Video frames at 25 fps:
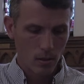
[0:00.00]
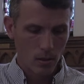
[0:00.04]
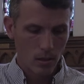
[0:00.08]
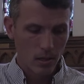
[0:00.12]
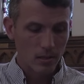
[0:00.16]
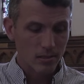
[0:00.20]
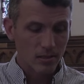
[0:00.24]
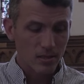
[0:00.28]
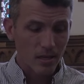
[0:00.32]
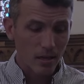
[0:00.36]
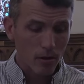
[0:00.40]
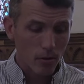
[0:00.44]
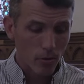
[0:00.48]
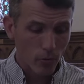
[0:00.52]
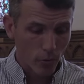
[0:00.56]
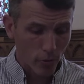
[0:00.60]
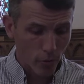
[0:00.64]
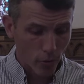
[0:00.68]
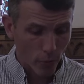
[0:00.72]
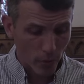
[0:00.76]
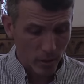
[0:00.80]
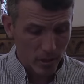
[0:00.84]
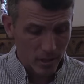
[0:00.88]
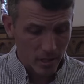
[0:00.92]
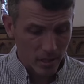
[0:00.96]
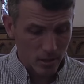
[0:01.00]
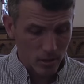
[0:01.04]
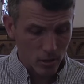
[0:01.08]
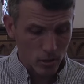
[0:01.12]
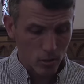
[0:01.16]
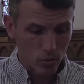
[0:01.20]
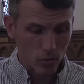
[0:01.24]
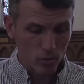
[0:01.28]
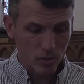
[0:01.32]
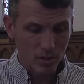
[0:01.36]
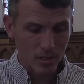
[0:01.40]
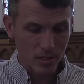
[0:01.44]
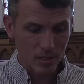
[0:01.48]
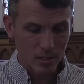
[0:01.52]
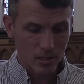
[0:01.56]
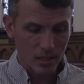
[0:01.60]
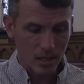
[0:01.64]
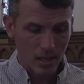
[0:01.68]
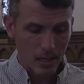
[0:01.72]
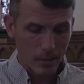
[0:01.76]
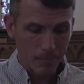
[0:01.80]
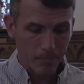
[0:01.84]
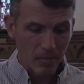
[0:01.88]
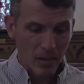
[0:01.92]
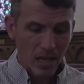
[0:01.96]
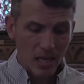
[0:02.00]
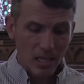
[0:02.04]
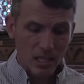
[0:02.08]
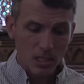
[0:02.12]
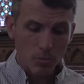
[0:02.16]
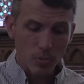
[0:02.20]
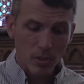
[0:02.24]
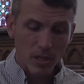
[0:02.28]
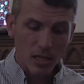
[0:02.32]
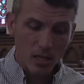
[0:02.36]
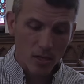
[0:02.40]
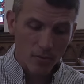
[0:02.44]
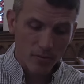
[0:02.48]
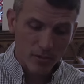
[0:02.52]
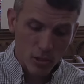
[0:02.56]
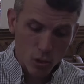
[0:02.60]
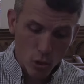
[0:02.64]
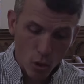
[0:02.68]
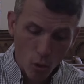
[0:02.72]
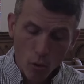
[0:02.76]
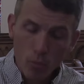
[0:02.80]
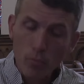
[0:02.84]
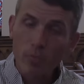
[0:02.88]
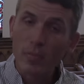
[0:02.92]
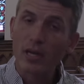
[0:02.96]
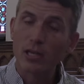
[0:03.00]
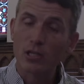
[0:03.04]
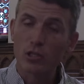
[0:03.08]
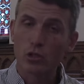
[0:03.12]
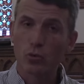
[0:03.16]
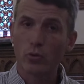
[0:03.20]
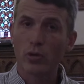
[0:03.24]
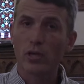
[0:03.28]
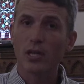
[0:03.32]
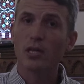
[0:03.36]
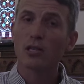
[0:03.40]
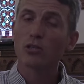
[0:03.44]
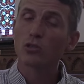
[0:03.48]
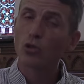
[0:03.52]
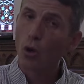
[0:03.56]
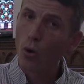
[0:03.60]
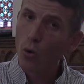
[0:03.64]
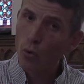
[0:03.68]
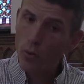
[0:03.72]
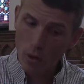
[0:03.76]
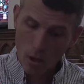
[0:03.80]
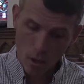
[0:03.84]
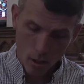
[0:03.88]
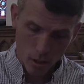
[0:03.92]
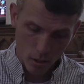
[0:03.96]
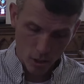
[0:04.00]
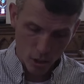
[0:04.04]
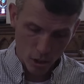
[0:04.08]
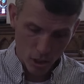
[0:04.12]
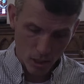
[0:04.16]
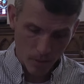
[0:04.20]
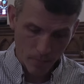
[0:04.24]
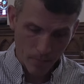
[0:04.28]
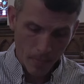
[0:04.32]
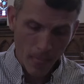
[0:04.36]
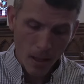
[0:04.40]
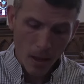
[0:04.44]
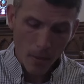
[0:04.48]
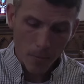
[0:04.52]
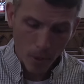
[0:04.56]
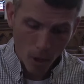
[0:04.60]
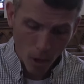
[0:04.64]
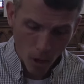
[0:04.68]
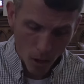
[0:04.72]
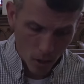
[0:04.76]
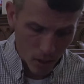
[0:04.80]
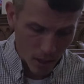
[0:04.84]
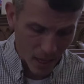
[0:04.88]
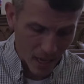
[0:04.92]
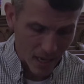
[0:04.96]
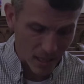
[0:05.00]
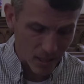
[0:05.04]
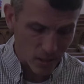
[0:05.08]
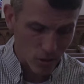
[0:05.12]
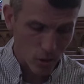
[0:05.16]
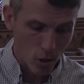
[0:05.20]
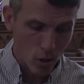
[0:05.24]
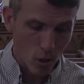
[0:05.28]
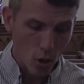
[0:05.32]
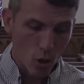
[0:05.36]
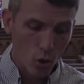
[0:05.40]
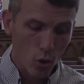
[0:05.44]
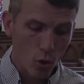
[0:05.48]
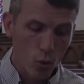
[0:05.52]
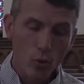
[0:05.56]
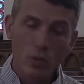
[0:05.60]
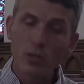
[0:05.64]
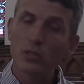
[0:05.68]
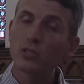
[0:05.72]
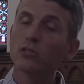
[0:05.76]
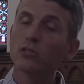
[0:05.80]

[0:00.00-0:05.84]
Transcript: In 2 Corinthians 2:16, speaking of his own ministry and his own hardship, Paul asked, "Who is